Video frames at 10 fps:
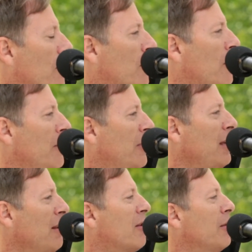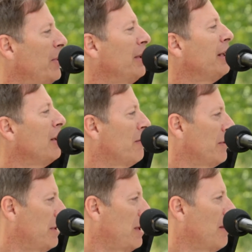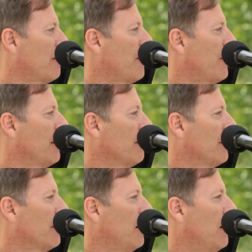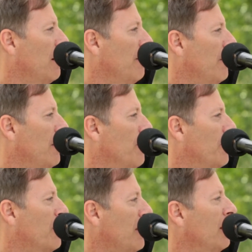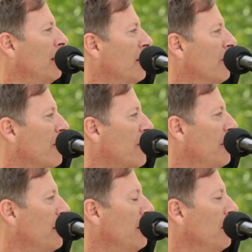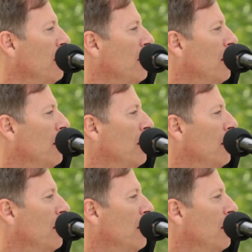So the instability of it is the thing that I am particularly interested in.